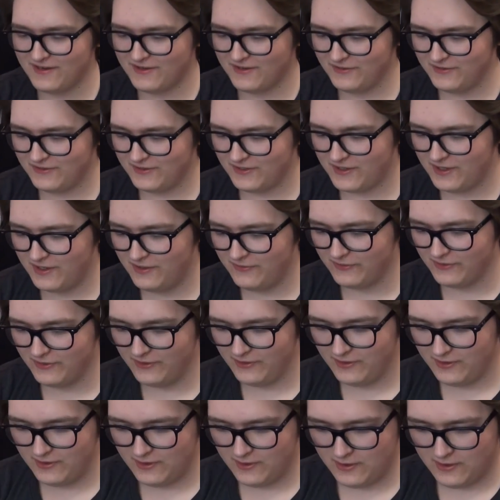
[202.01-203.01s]
There's the cover,
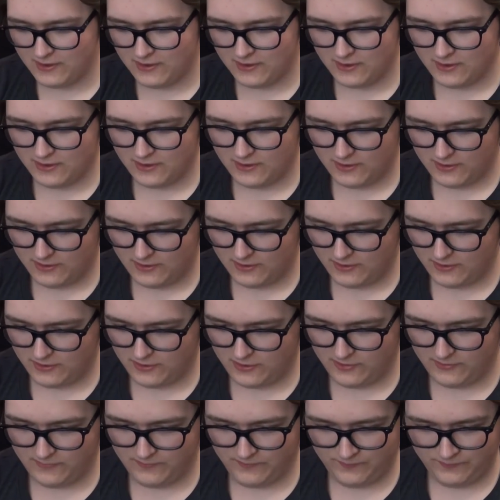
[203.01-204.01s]

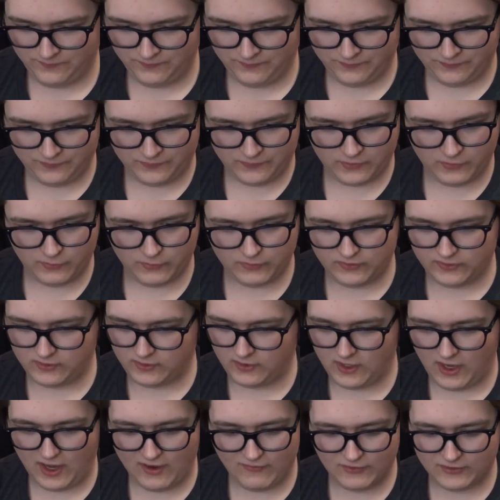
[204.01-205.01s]
with
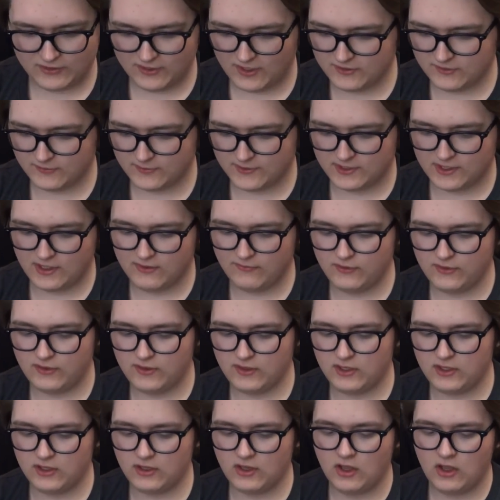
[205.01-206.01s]
the advertisements and
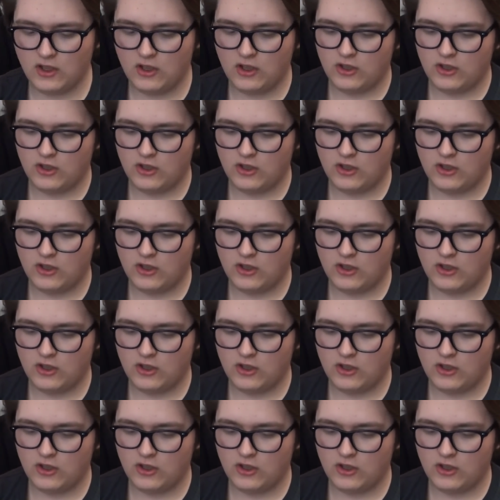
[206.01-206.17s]
everything.